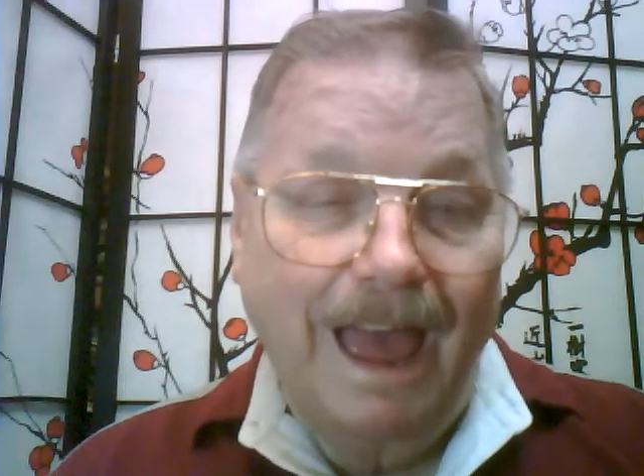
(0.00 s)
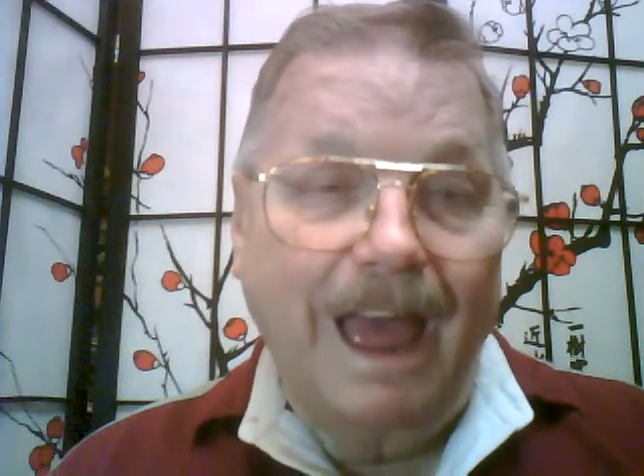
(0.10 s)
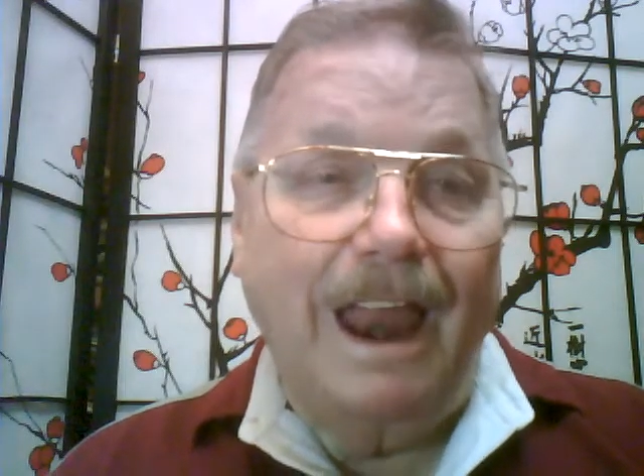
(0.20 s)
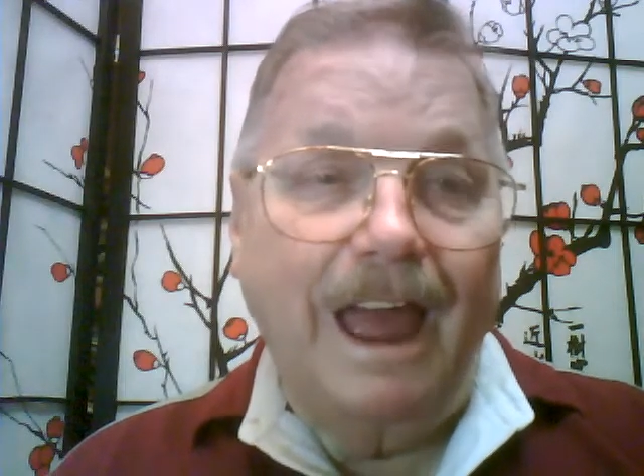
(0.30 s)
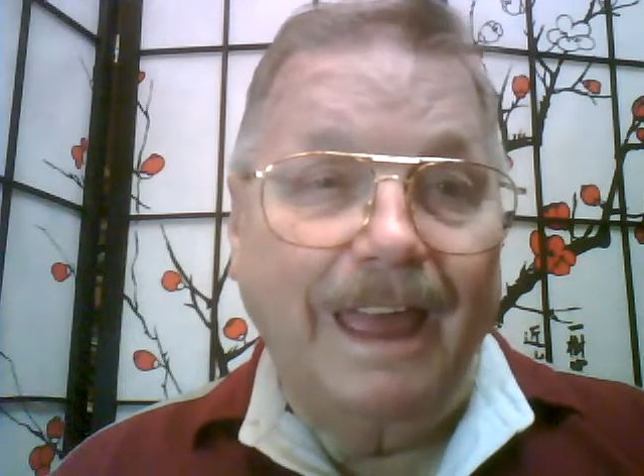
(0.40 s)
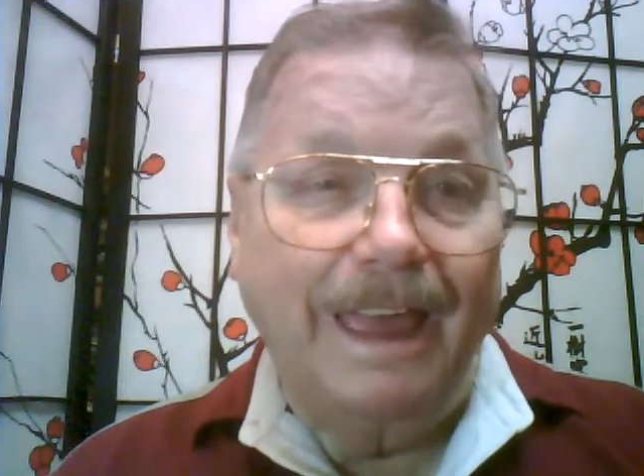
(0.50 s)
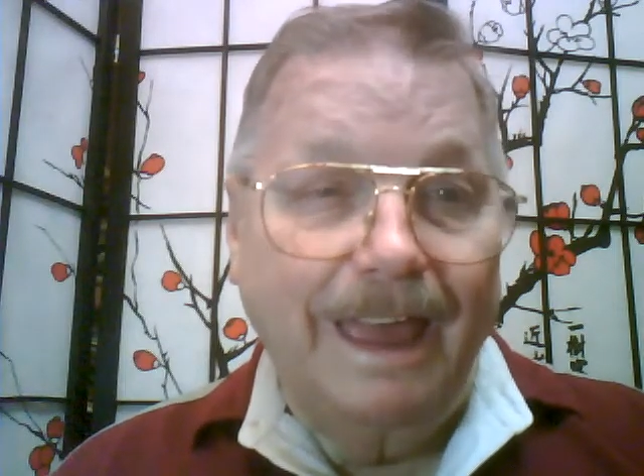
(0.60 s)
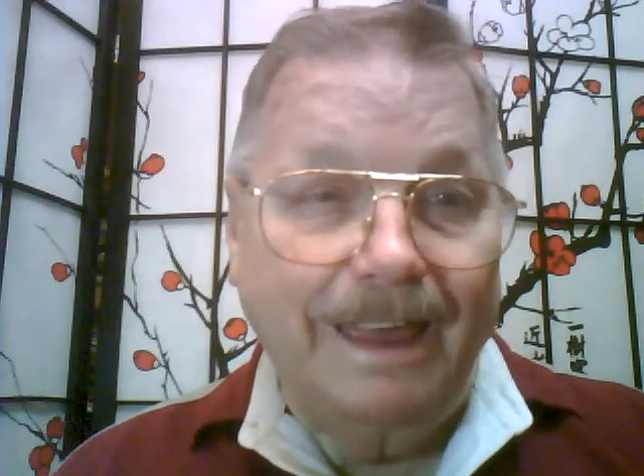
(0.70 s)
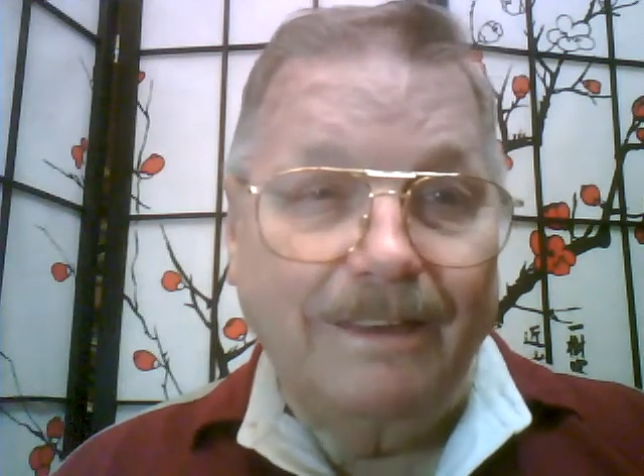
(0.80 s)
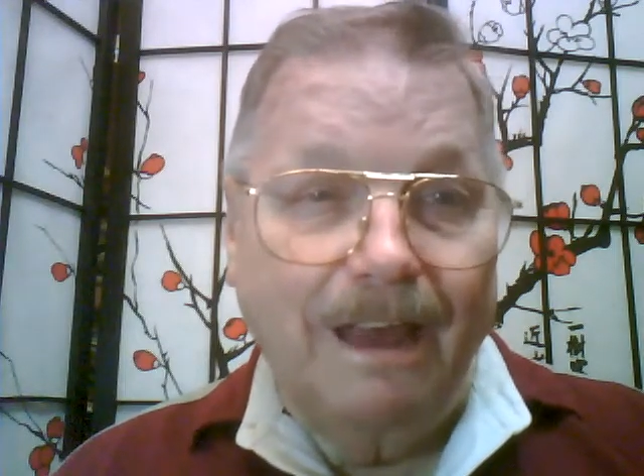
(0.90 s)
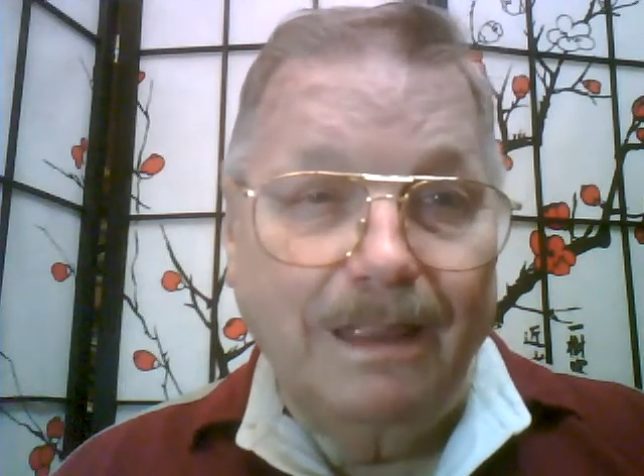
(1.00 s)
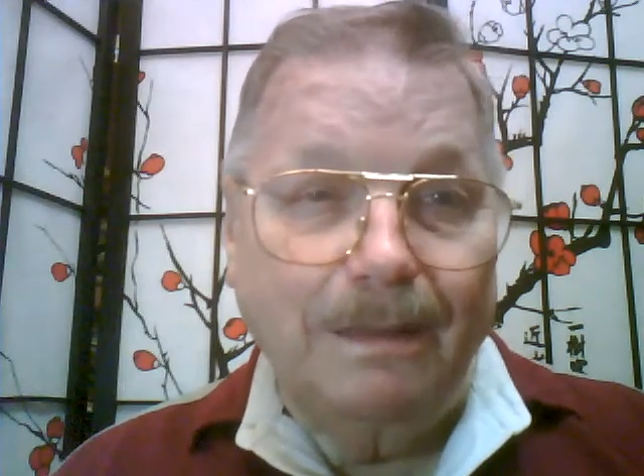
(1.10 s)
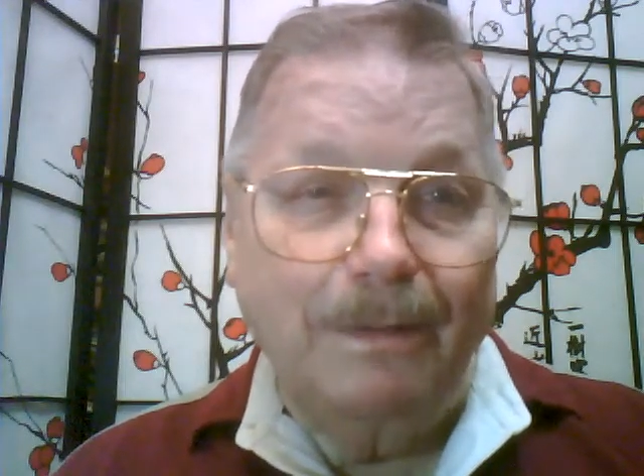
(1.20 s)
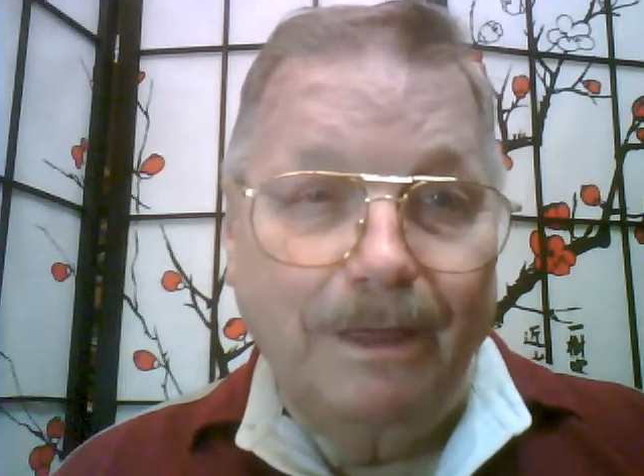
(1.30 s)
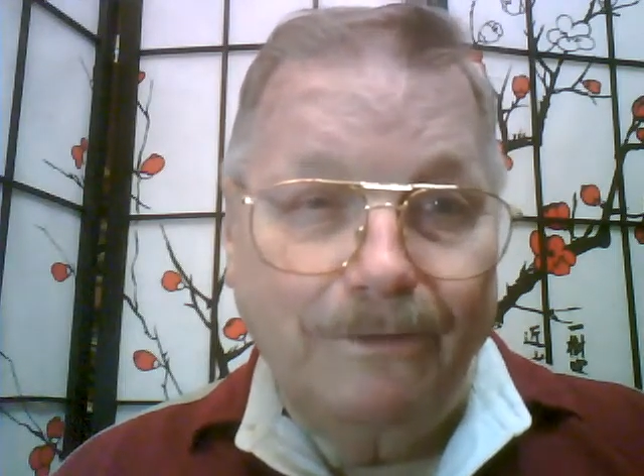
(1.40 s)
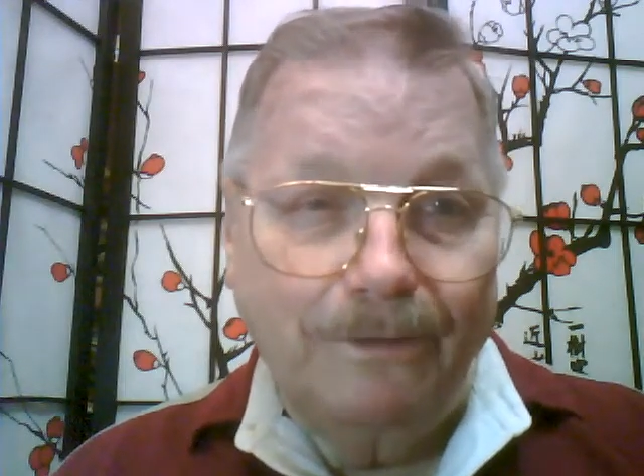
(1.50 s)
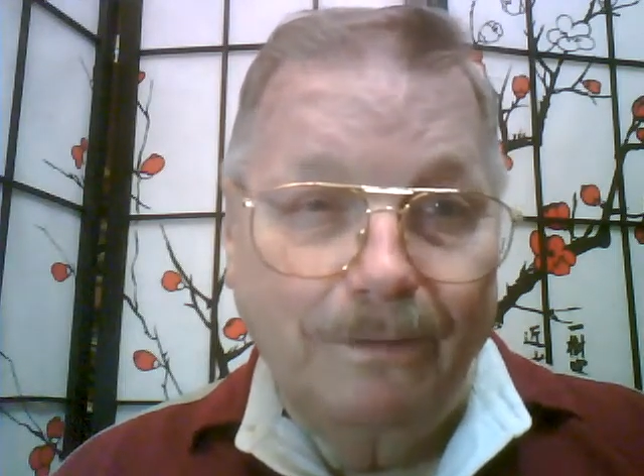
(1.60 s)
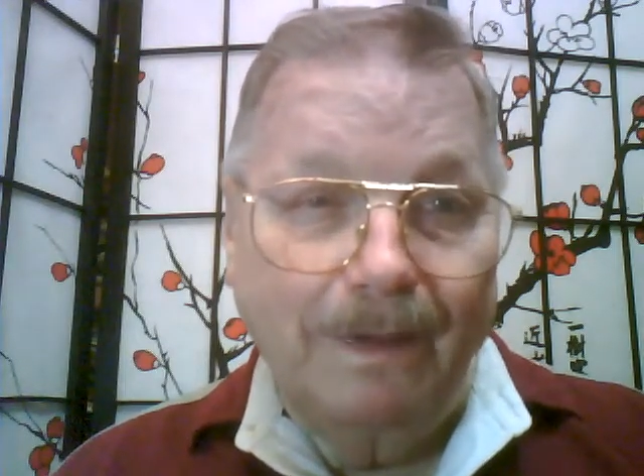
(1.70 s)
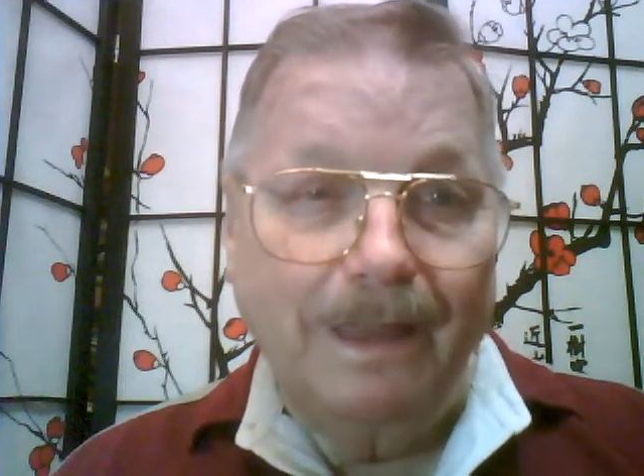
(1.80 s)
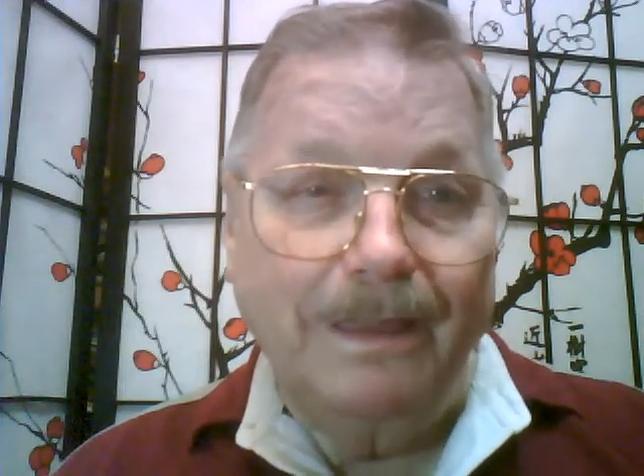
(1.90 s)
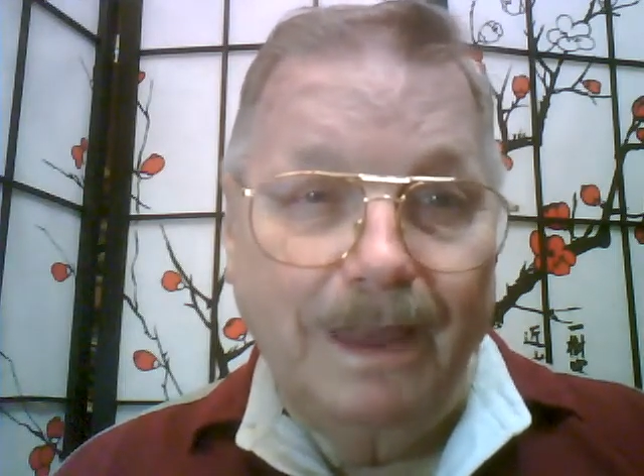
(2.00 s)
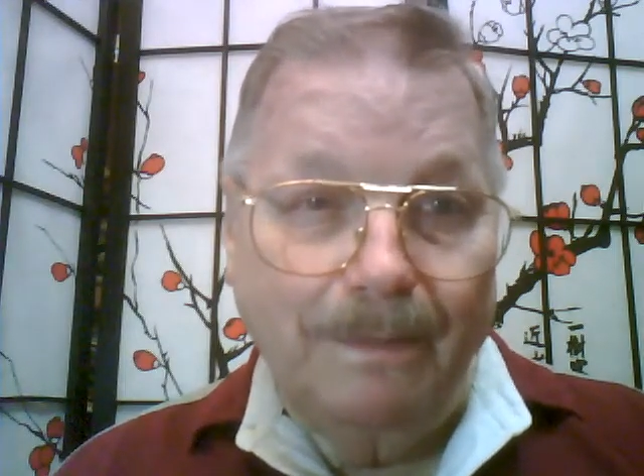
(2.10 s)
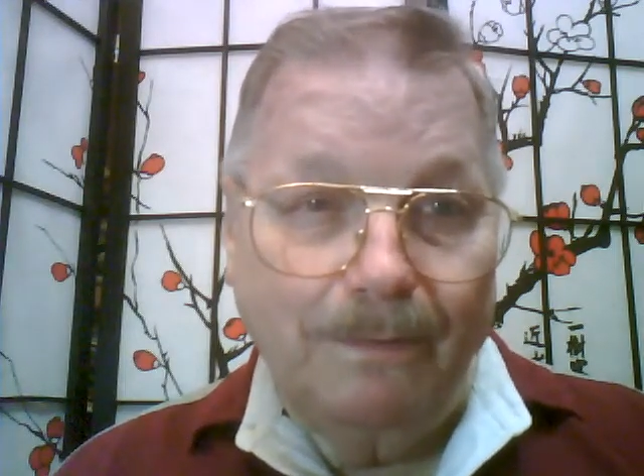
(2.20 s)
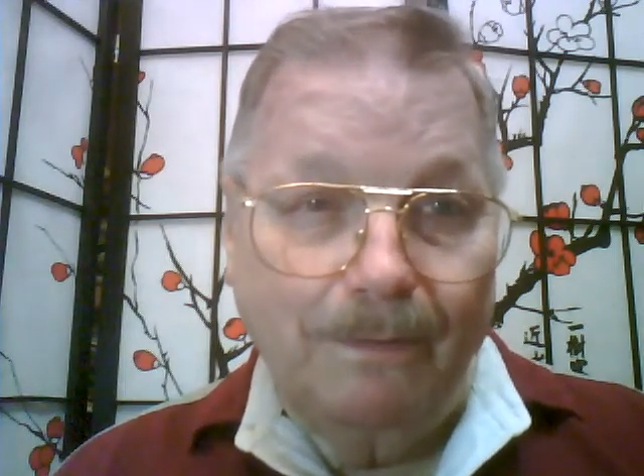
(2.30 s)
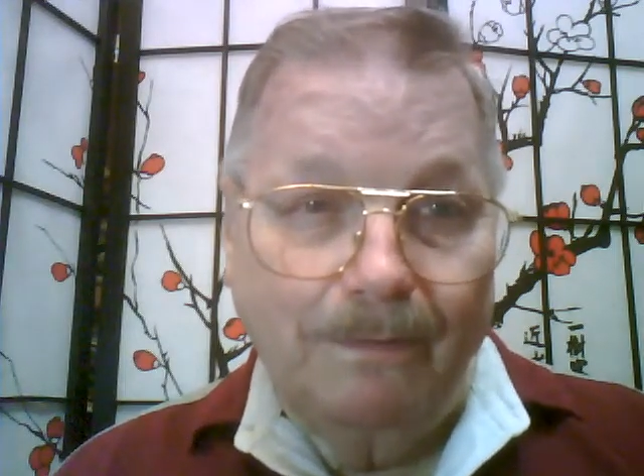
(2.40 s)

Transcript: And I ask God to bless you and keep you